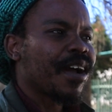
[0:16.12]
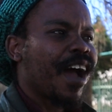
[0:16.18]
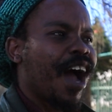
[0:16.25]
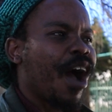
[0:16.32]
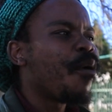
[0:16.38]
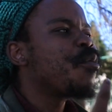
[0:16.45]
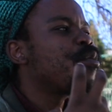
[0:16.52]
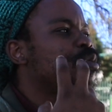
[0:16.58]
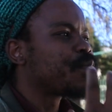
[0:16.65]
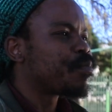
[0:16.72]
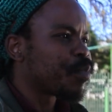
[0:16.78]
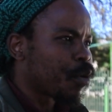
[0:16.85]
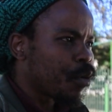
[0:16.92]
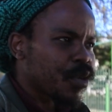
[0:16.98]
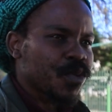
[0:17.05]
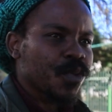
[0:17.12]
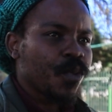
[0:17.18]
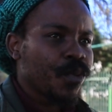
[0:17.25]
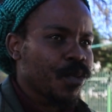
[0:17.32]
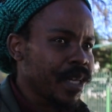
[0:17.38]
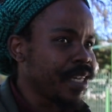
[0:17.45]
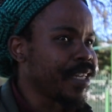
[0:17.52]
How would, because
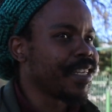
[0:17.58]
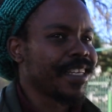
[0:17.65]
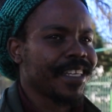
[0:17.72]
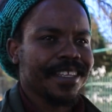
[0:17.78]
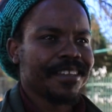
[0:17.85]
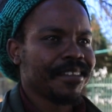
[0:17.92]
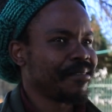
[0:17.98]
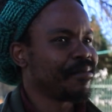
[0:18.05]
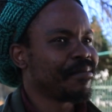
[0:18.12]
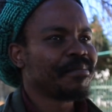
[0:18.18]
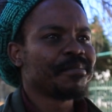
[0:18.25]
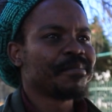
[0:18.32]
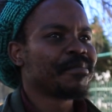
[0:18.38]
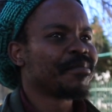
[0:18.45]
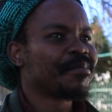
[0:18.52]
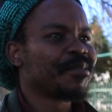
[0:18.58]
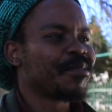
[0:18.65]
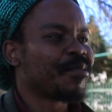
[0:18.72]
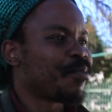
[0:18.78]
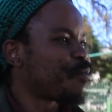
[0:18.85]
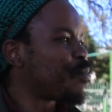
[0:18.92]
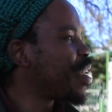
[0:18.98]

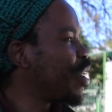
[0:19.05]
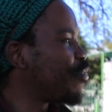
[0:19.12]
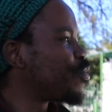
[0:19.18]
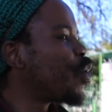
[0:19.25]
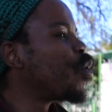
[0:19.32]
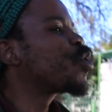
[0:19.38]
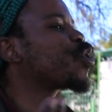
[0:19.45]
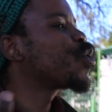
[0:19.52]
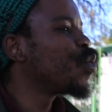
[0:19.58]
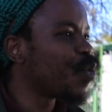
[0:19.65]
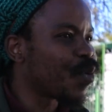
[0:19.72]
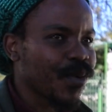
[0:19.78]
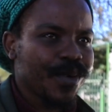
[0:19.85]
we have no clue